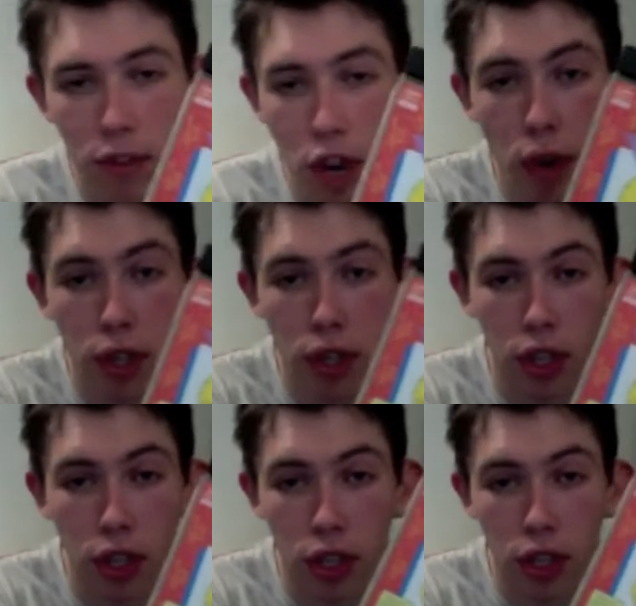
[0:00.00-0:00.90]

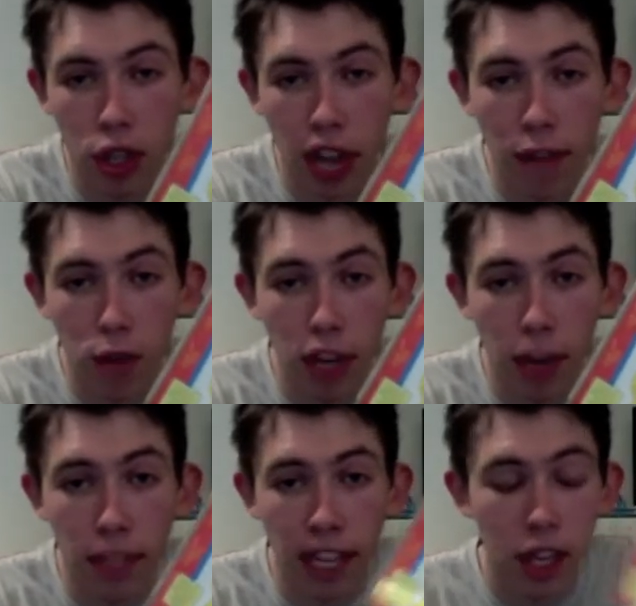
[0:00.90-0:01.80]
chosen the out of all the
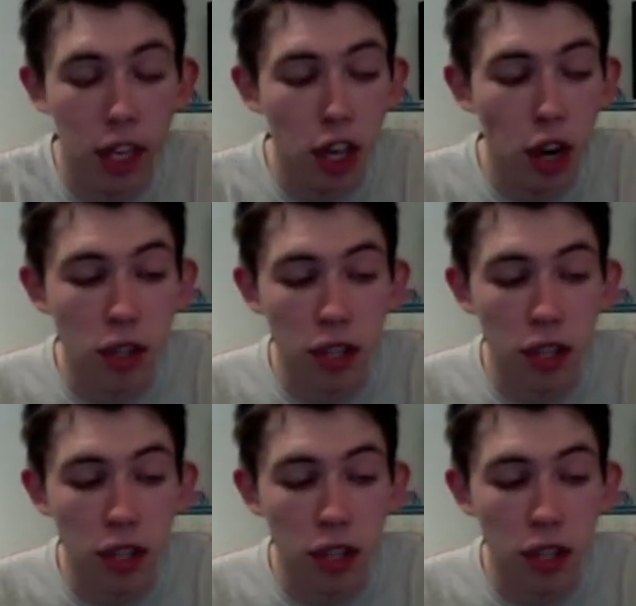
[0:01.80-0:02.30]
numbers they could have chosen,